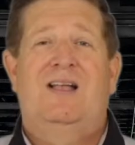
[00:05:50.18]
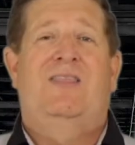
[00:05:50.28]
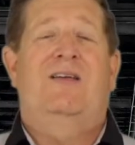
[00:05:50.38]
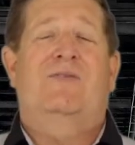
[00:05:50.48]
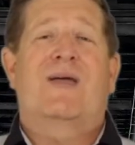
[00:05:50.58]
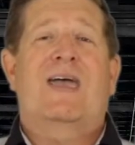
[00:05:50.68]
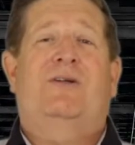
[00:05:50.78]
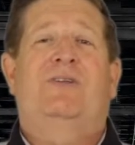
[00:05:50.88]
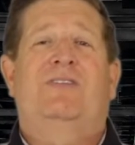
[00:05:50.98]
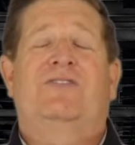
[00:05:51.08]
They
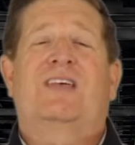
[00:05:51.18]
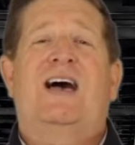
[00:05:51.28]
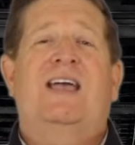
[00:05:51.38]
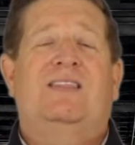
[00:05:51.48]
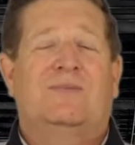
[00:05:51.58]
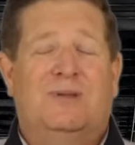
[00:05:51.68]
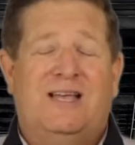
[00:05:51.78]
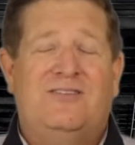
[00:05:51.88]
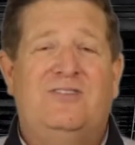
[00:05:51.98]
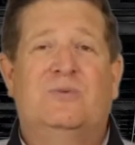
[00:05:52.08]
rattled inside, the
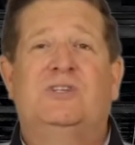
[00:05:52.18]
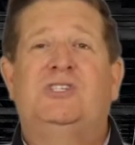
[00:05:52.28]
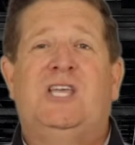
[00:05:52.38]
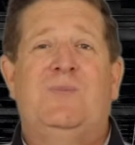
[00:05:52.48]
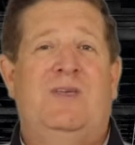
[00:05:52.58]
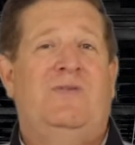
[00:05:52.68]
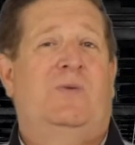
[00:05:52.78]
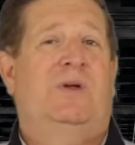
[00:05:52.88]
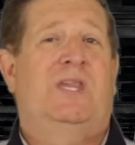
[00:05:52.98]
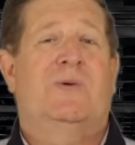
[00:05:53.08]
plastic was cheap even
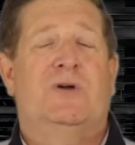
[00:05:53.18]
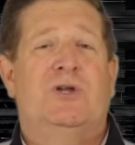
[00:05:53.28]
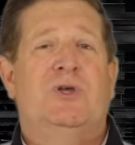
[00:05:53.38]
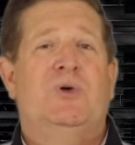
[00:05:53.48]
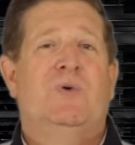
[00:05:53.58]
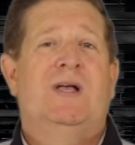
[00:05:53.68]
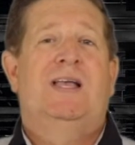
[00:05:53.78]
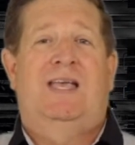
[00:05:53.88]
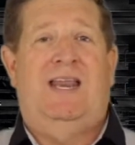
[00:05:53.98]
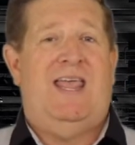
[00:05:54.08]
when they were new,
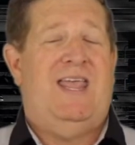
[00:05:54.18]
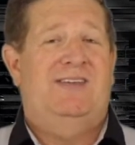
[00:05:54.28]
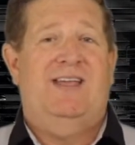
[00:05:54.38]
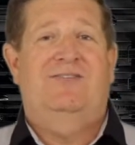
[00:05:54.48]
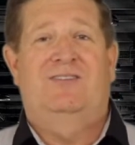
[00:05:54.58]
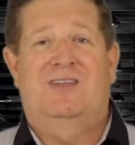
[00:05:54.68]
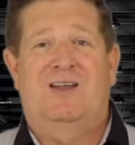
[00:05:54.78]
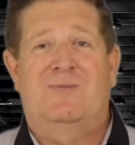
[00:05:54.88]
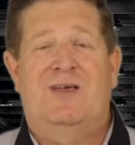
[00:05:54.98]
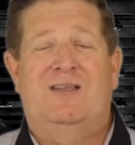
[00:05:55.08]
and age hasn't done
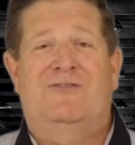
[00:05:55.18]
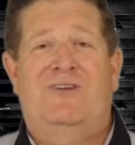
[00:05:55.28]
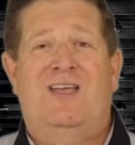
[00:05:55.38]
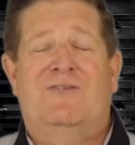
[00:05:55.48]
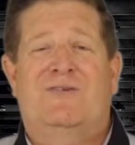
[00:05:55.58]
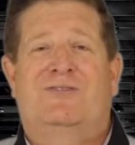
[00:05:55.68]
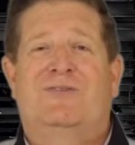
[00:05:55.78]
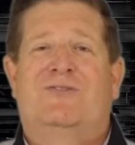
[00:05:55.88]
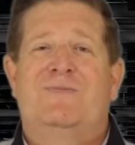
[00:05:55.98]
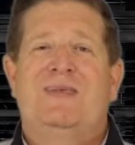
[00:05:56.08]
them any favor. So
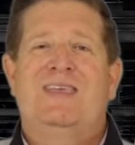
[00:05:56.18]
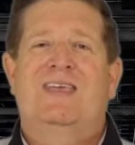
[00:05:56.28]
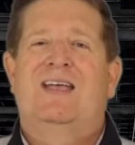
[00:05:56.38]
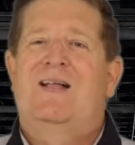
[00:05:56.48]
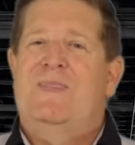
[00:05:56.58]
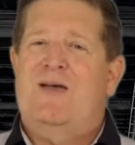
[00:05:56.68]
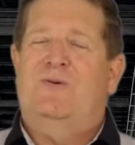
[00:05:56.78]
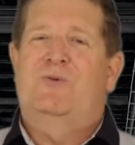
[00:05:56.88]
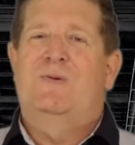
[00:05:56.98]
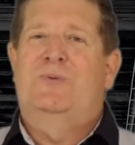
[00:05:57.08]
for me, that
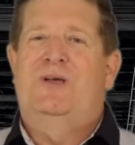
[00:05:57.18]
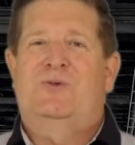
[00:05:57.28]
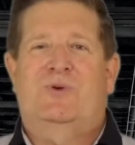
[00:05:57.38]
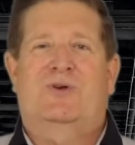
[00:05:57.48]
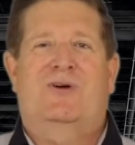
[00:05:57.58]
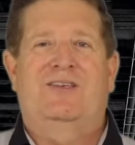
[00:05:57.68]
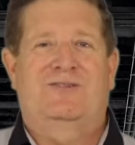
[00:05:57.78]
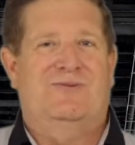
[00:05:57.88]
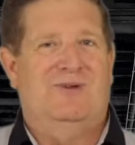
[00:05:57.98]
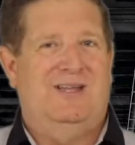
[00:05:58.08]
was one place where
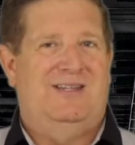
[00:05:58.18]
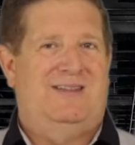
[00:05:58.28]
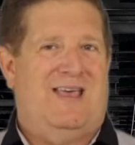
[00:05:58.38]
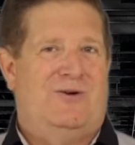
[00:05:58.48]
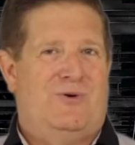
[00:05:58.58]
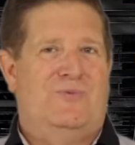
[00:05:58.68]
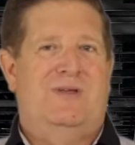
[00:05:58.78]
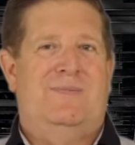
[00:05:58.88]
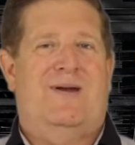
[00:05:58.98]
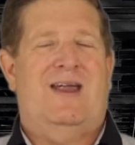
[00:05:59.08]
Chrysler really did that whole
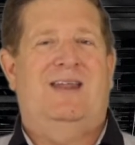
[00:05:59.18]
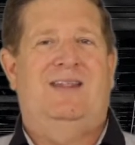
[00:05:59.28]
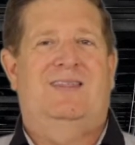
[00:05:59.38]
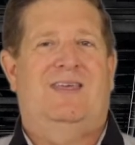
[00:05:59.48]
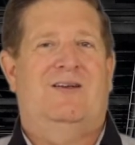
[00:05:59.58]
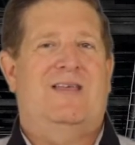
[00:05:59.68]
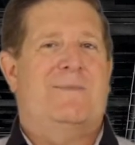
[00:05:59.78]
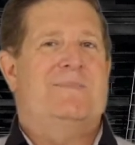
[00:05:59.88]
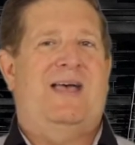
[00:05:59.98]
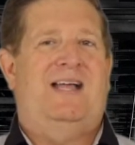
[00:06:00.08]
rebranding thing, or
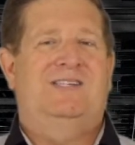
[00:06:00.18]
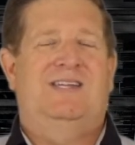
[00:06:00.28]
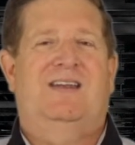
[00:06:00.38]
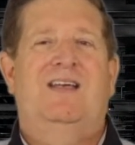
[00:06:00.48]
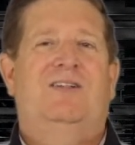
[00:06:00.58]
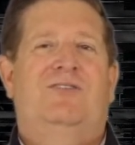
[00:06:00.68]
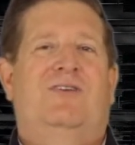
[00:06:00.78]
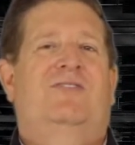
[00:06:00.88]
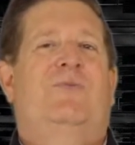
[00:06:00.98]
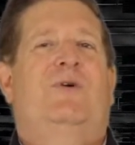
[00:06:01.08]
that badging, took
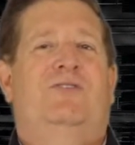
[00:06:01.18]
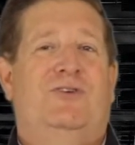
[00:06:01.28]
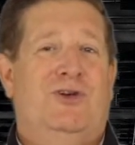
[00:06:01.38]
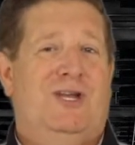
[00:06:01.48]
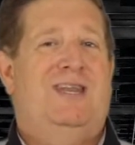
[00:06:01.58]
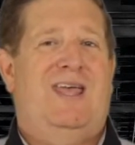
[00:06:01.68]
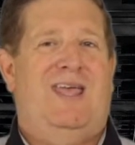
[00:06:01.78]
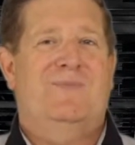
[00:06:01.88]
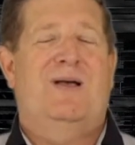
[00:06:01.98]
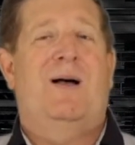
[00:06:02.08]
someone's good
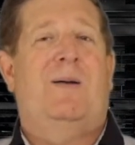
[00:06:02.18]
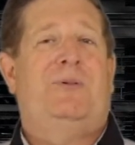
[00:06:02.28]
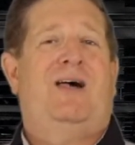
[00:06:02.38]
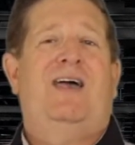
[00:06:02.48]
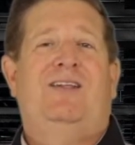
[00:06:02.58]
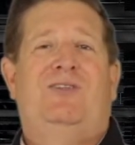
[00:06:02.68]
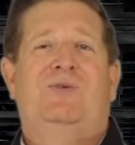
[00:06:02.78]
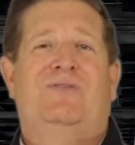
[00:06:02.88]
name, applied it to a